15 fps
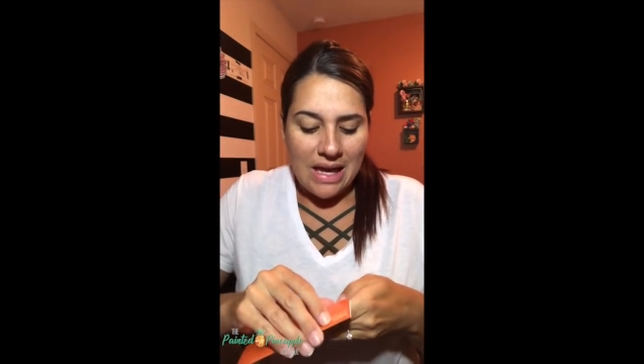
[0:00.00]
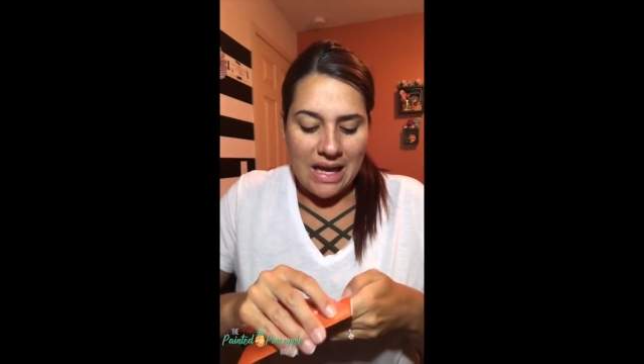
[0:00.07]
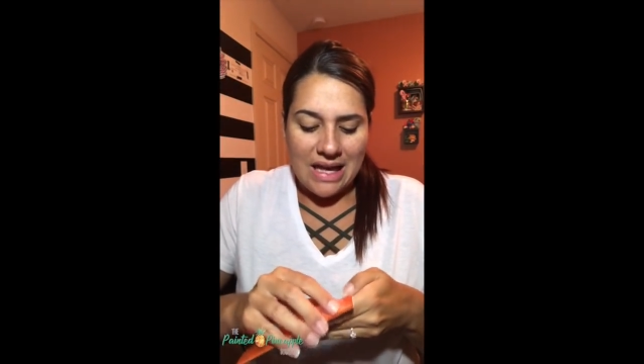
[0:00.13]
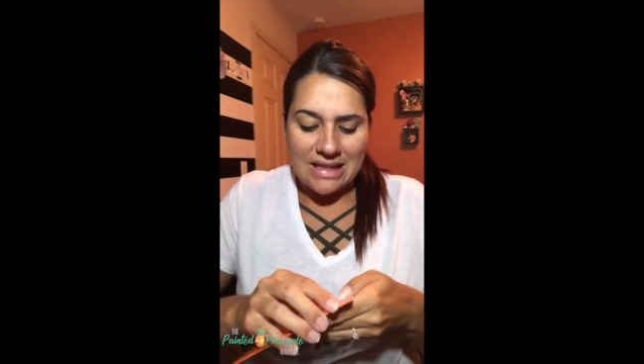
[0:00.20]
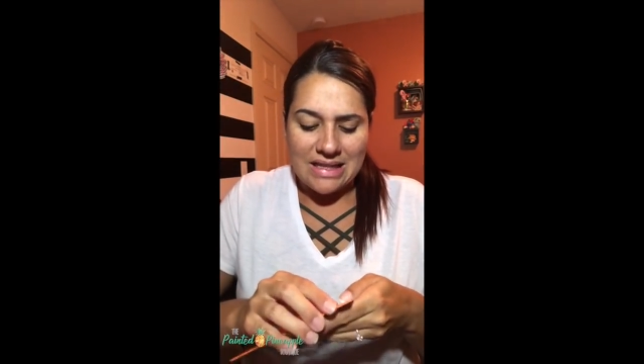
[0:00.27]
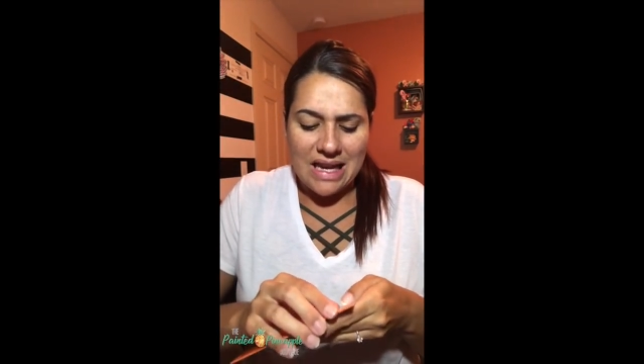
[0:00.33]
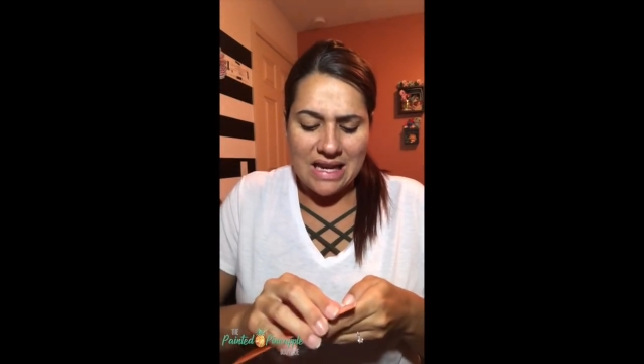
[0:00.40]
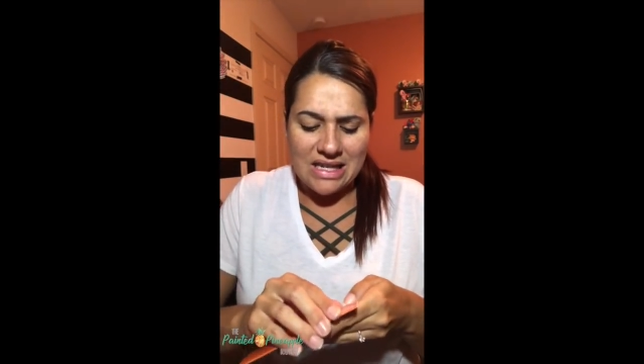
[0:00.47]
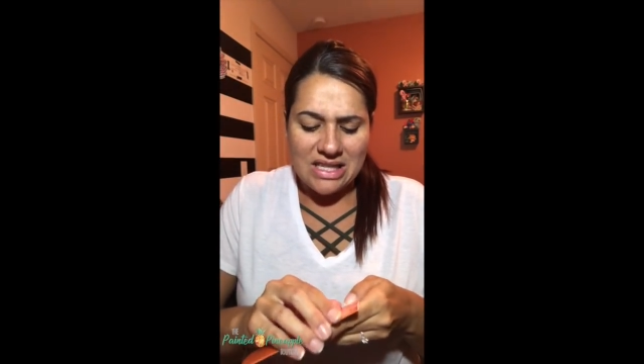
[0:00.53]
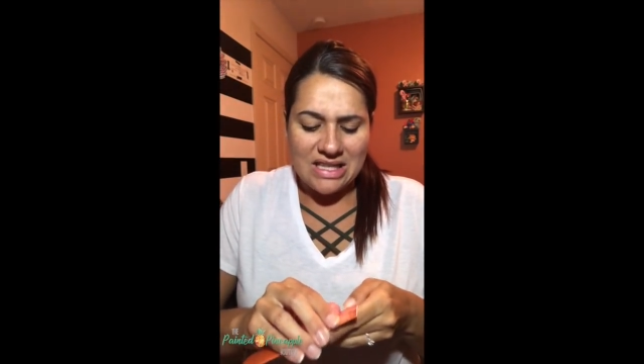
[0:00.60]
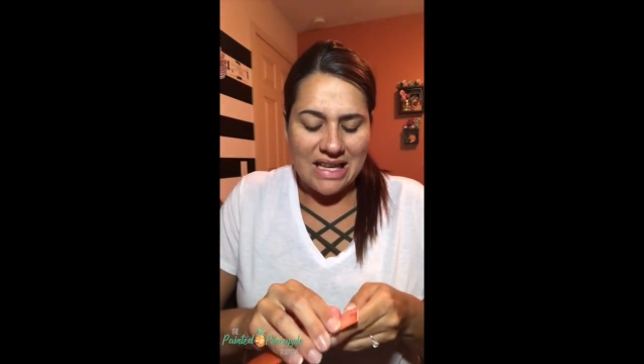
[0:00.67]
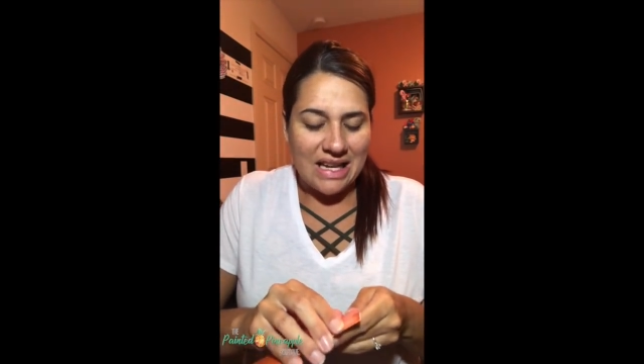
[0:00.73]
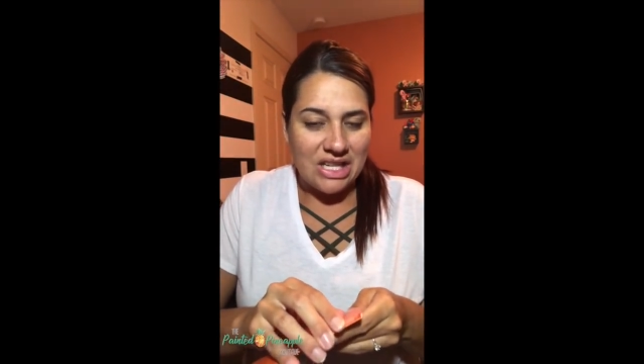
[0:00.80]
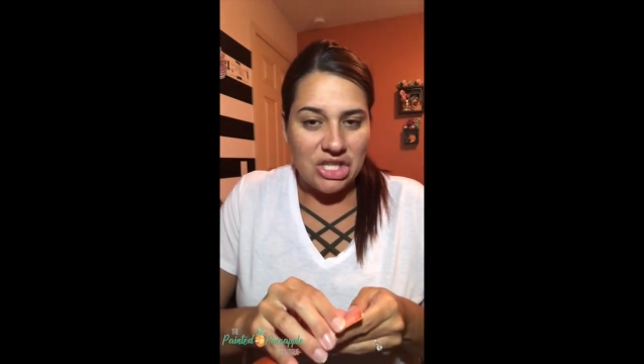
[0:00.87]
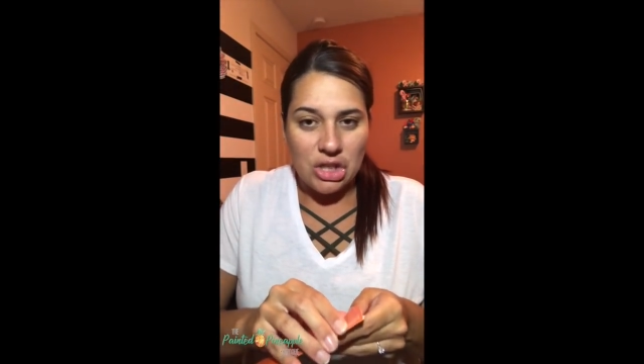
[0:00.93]
It's kind of just
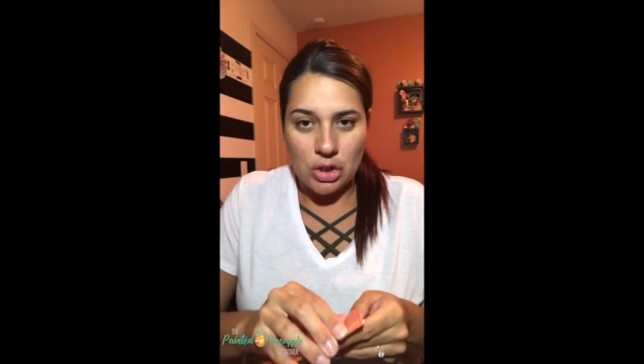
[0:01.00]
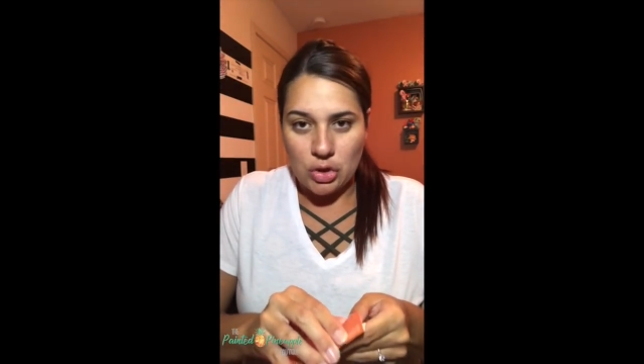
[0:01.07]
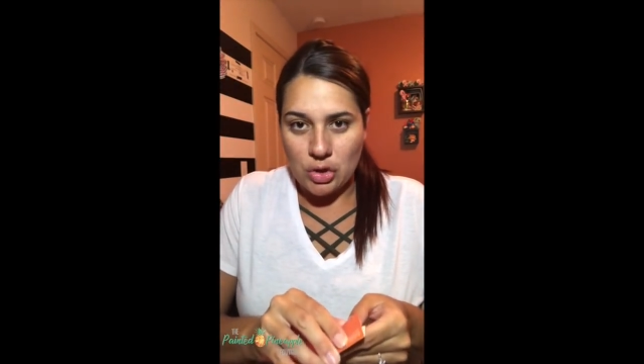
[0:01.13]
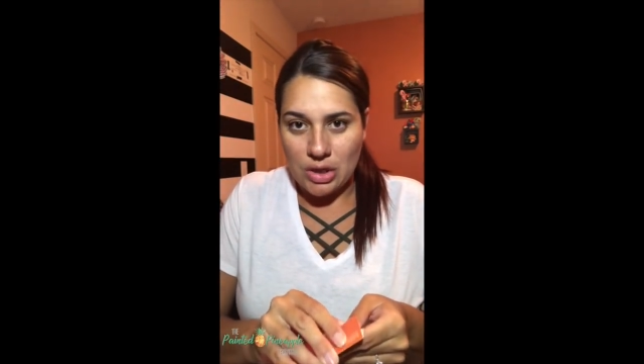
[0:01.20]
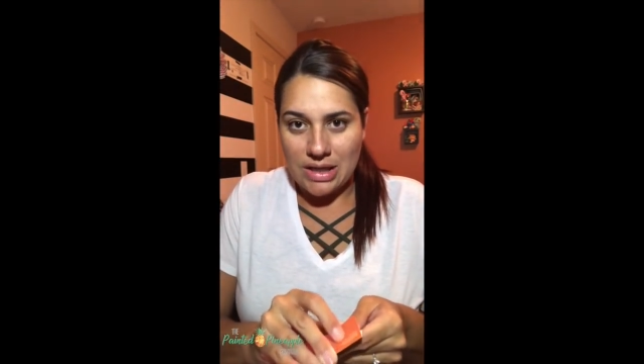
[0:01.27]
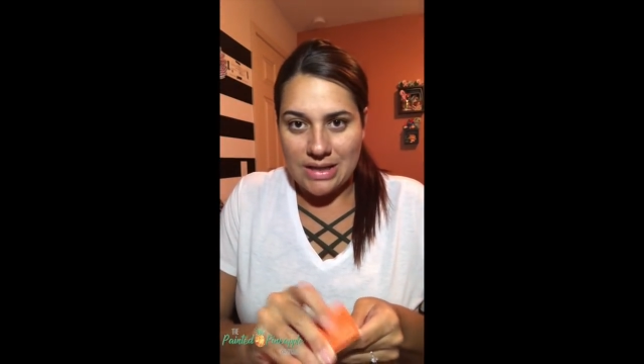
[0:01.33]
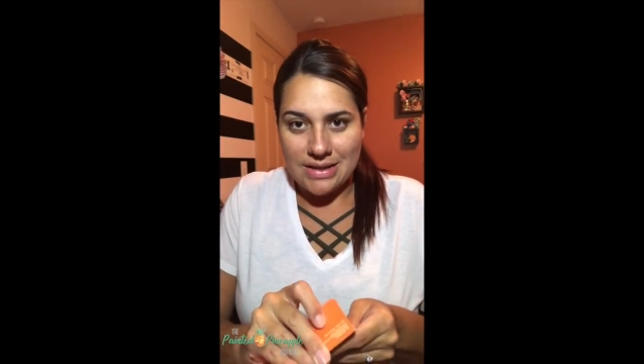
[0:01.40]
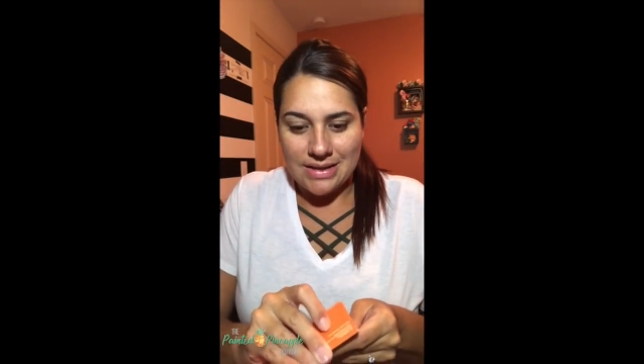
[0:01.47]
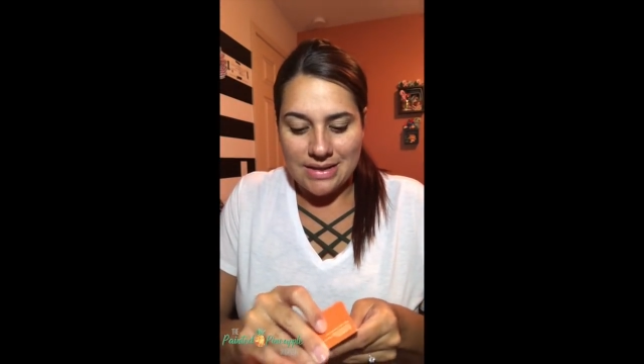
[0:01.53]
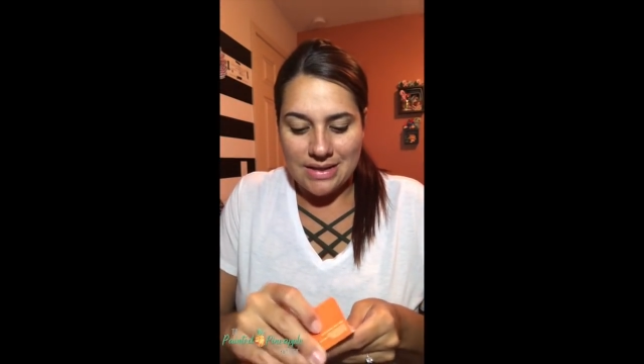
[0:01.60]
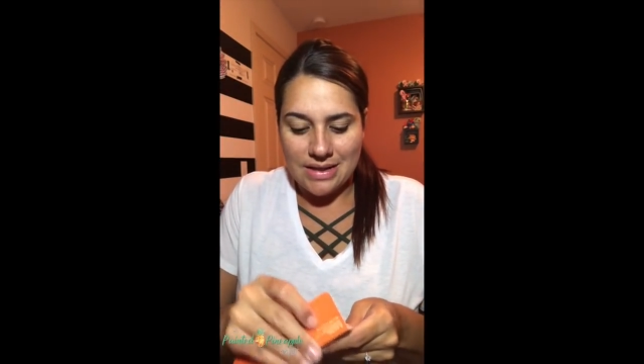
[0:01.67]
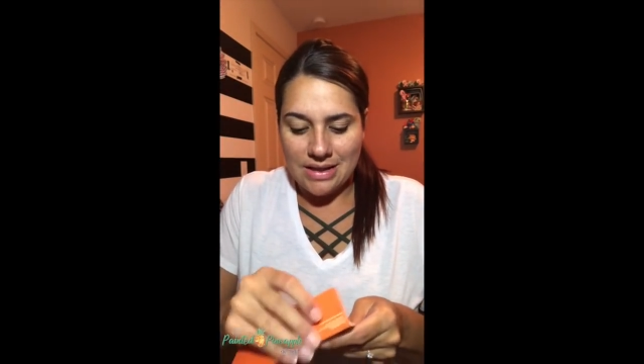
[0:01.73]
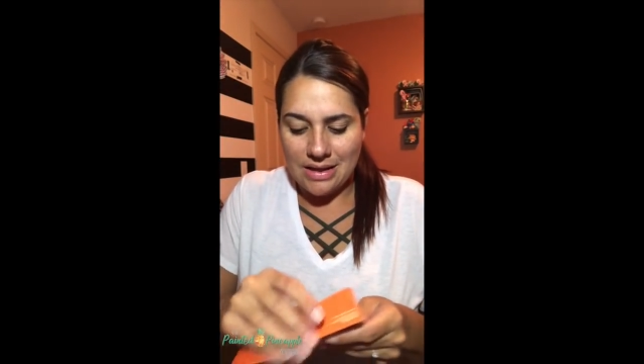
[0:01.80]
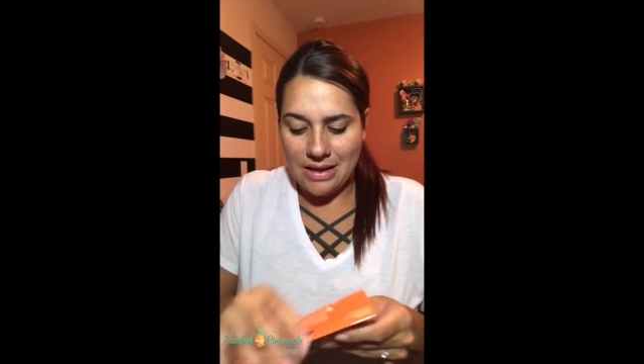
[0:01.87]
like a children's,